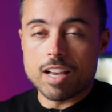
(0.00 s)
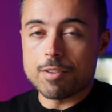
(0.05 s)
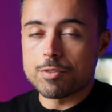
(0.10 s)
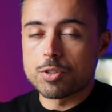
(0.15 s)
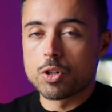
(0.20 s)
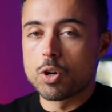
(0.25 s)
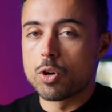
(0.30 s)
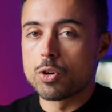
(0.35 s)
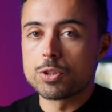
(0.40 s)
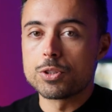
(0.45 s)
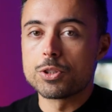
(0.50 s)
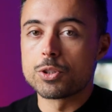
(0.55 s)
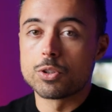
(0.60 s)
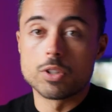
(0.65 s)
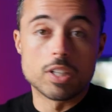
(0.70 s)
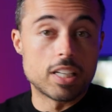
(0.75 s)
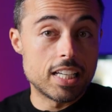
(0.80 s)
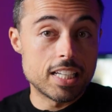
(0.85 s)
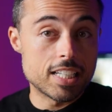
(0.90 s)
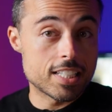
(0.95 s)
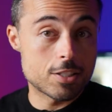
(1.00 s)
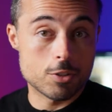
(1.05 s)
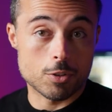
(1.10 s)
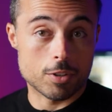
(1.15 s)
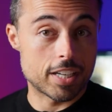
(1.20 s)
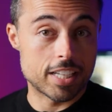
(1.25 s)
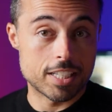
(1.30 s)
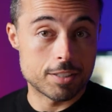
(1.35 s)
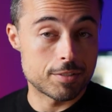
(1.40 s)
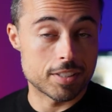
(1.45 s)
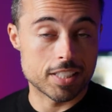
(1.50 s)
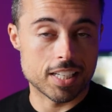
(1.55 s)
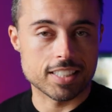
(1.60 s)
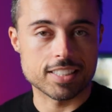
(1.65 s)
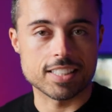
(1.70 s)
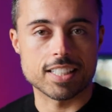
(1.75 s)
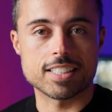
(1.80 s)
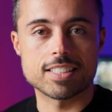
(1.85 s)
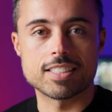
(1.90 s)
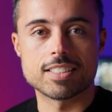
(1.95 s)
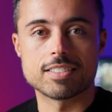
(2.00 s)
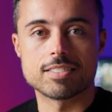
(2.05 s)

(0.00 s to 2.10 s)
have to go through LUTs or anything like that.